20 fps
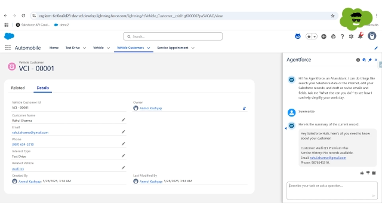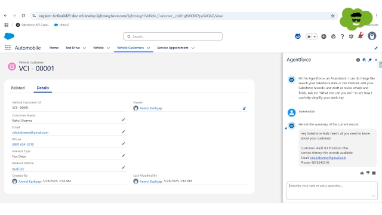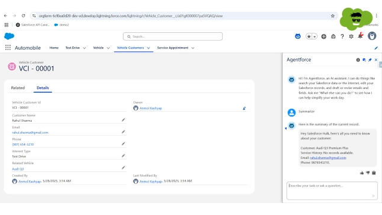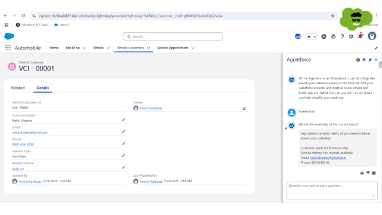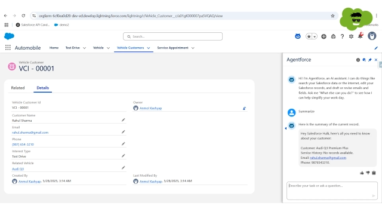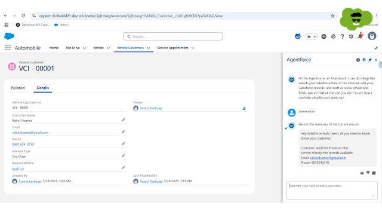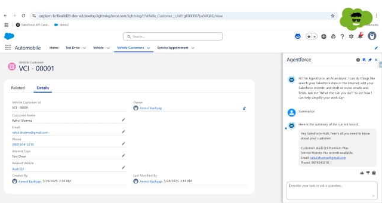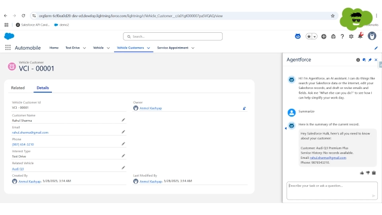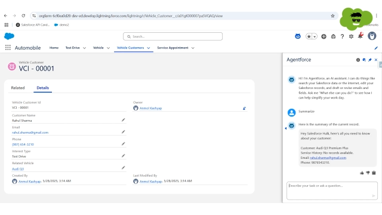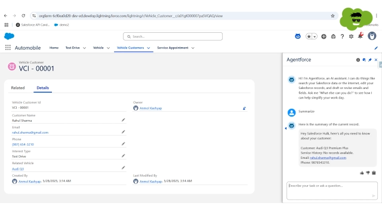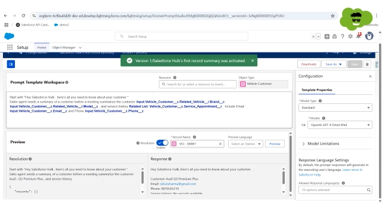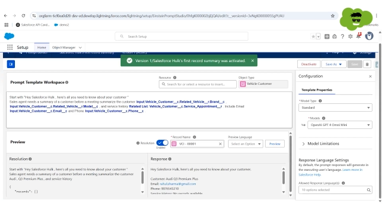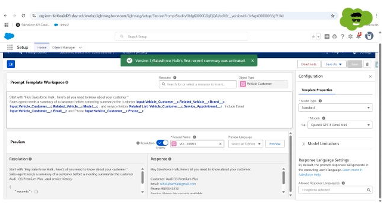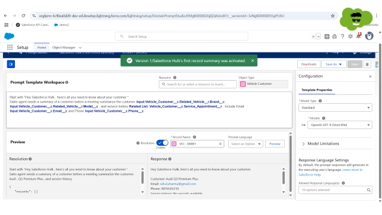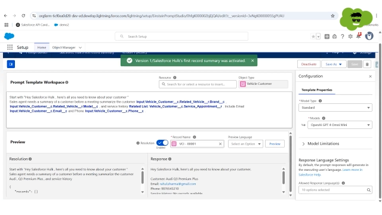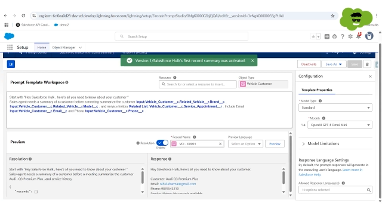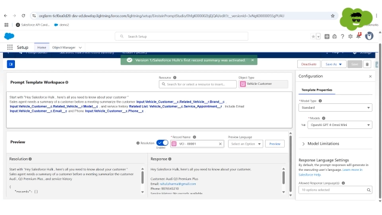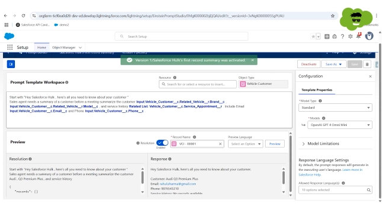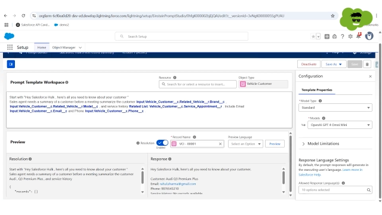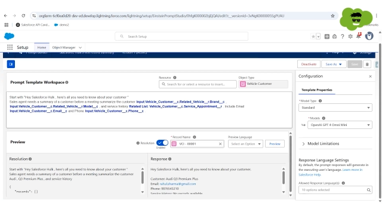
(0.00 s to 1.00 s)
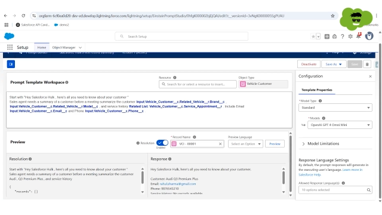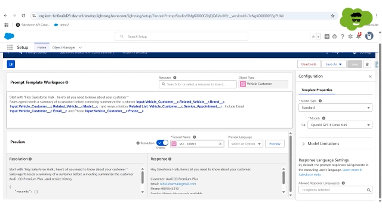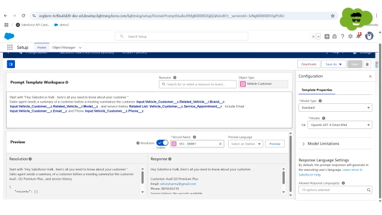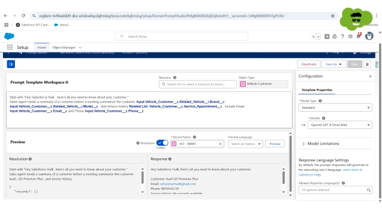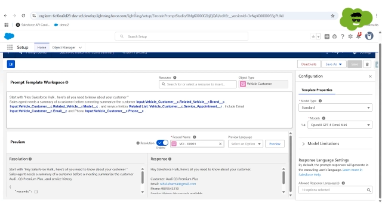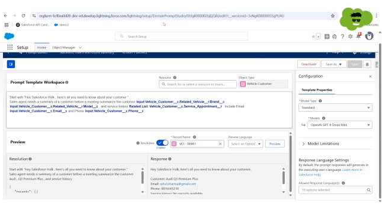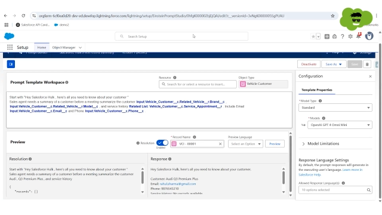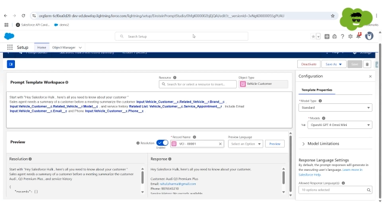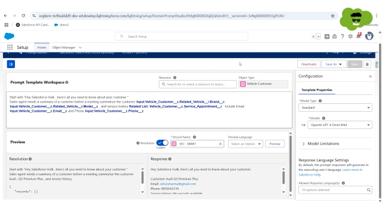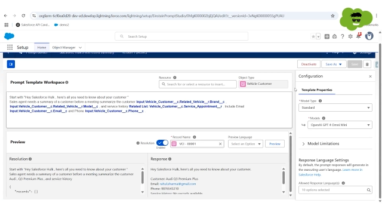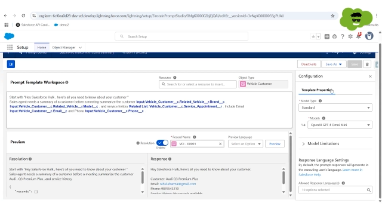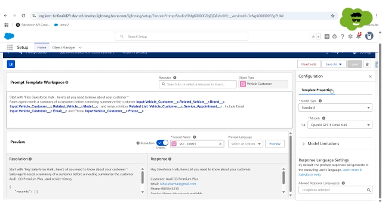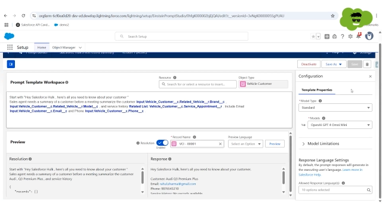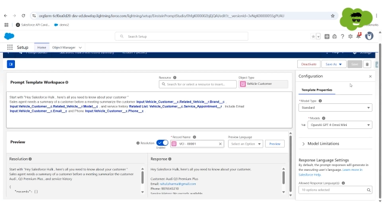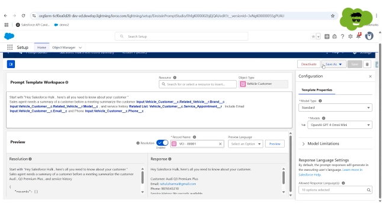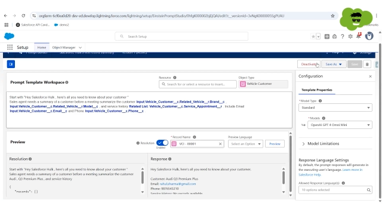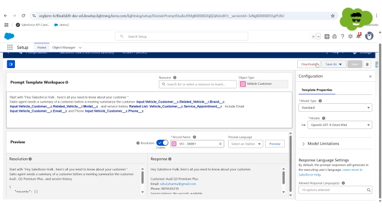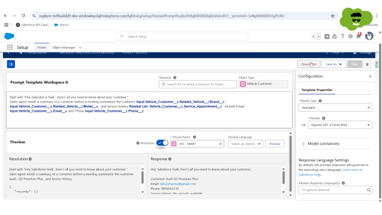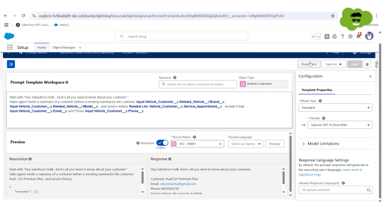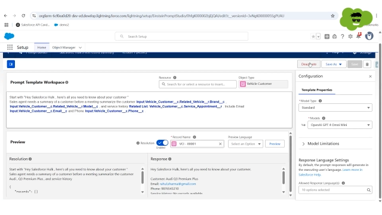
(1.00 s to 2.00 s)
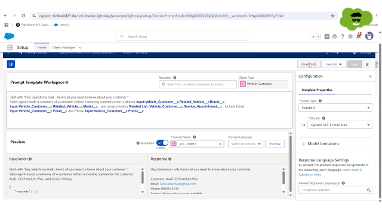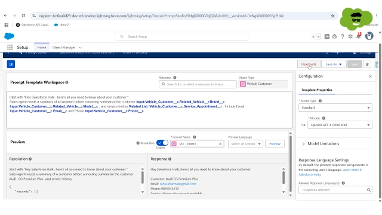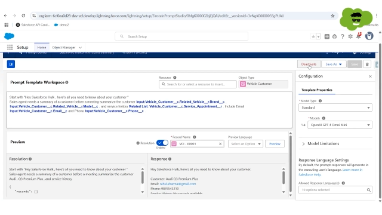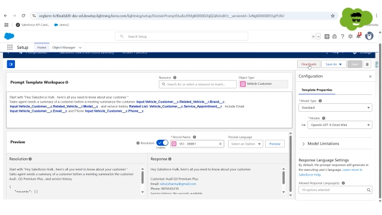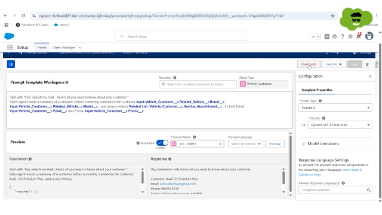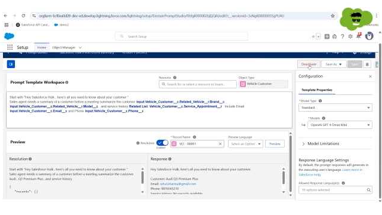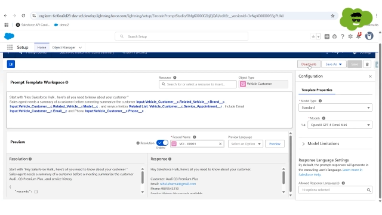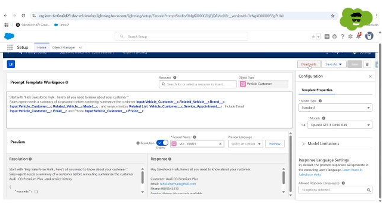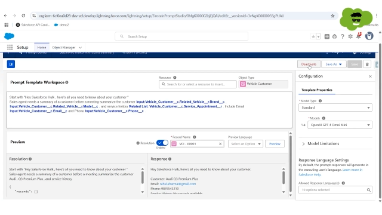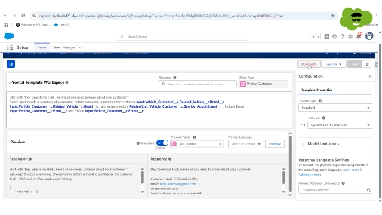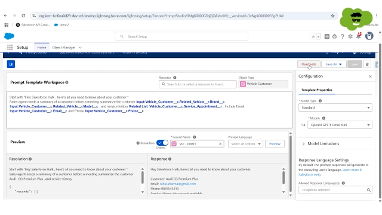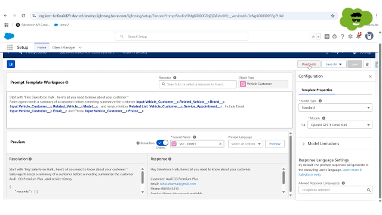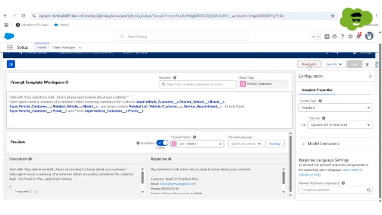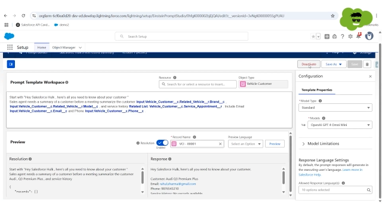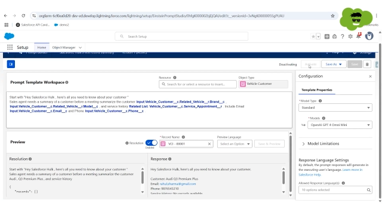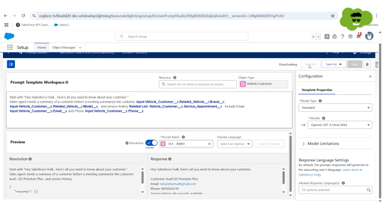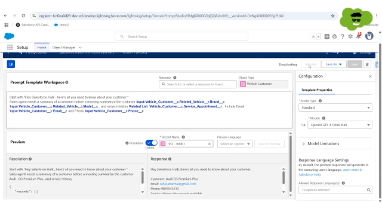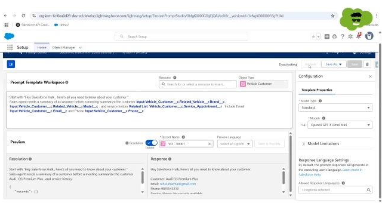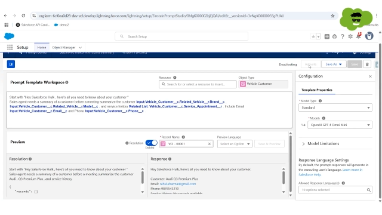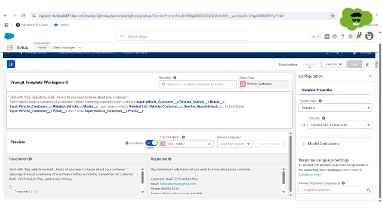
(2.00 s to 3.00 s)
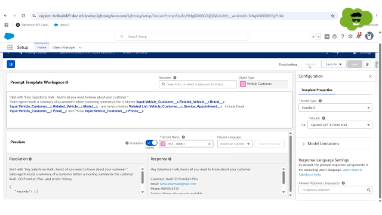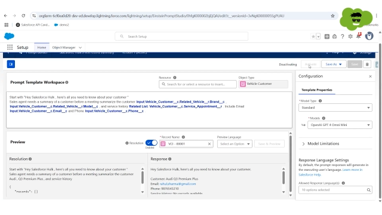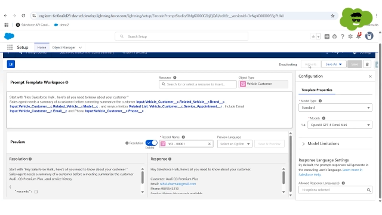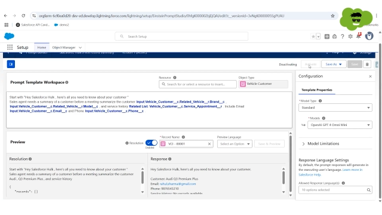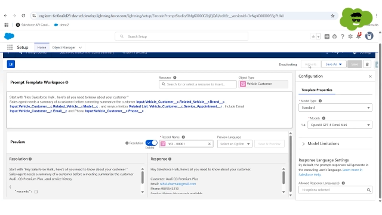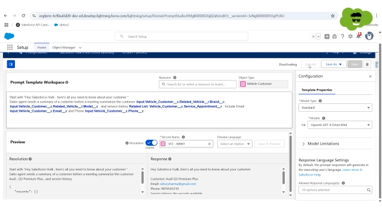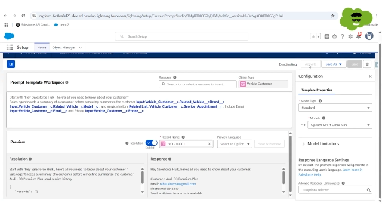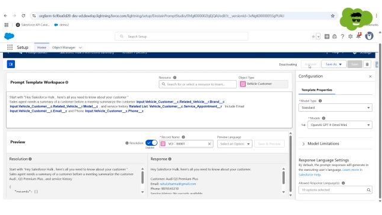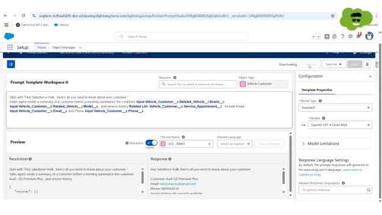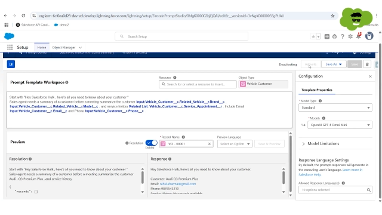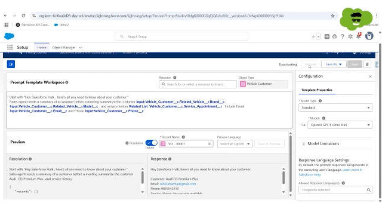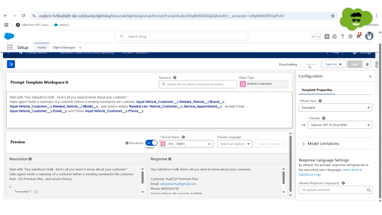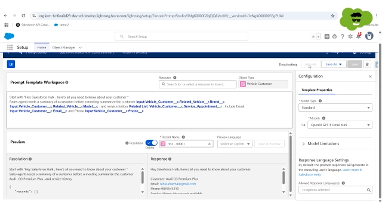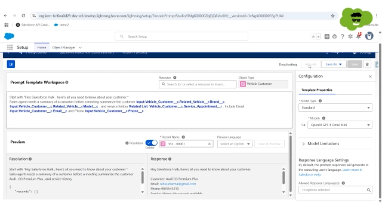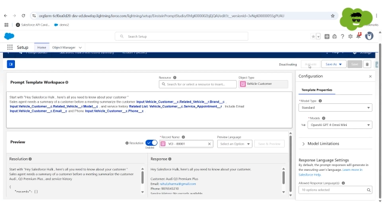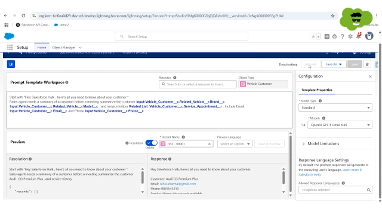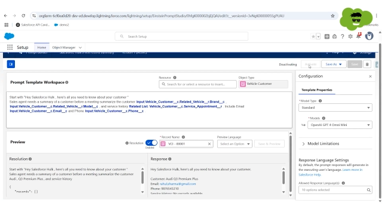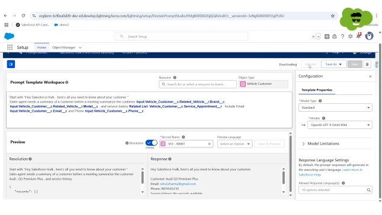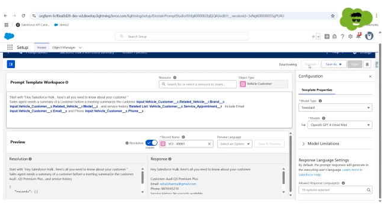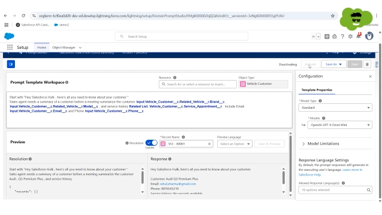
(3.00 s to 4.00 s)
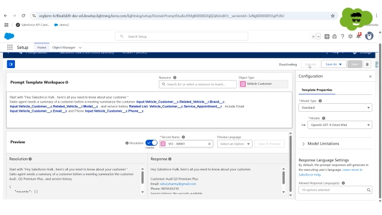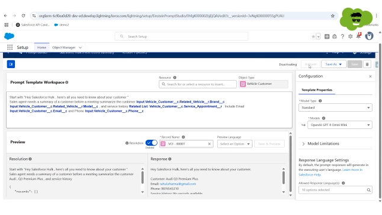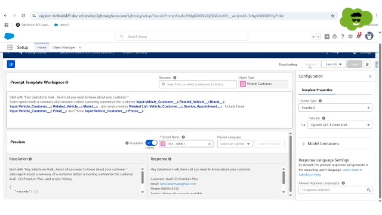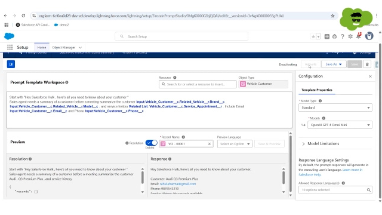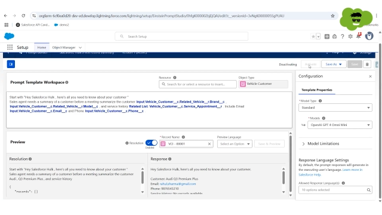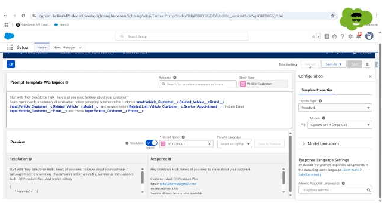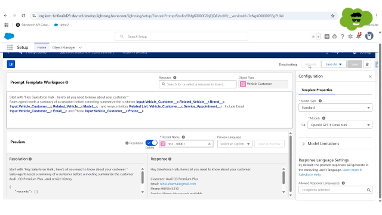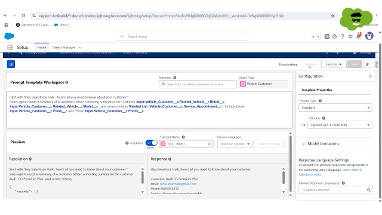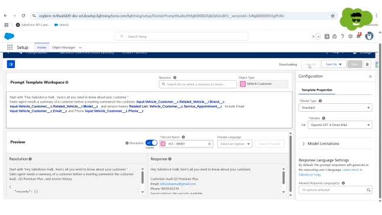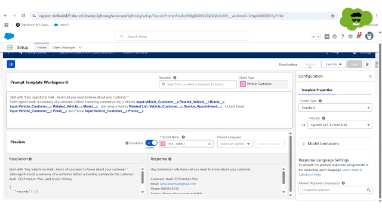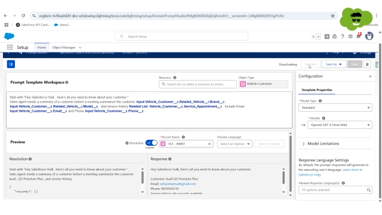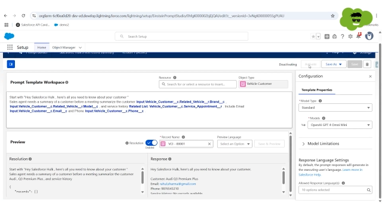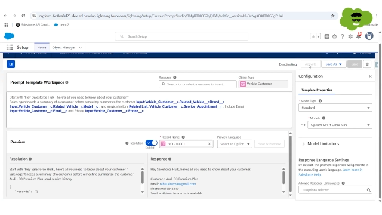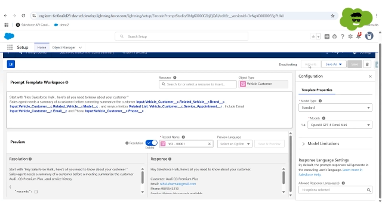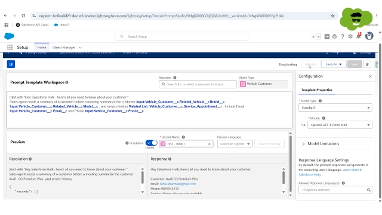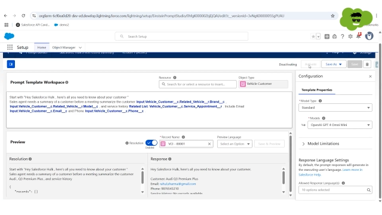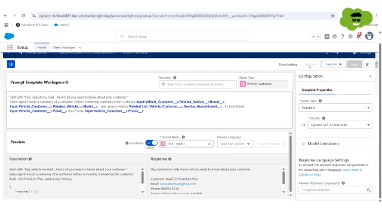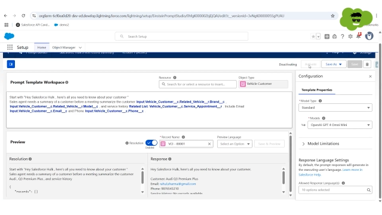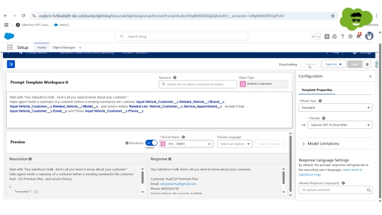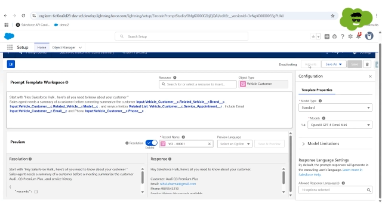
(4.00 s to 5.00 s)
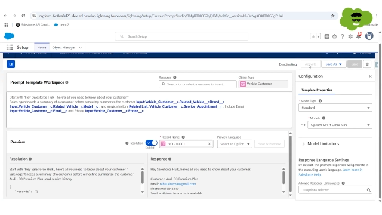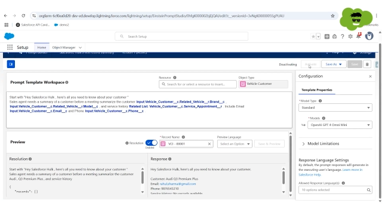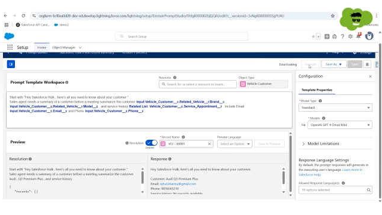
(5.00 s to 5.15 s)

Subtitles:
No face is visible, so there are no lips to read.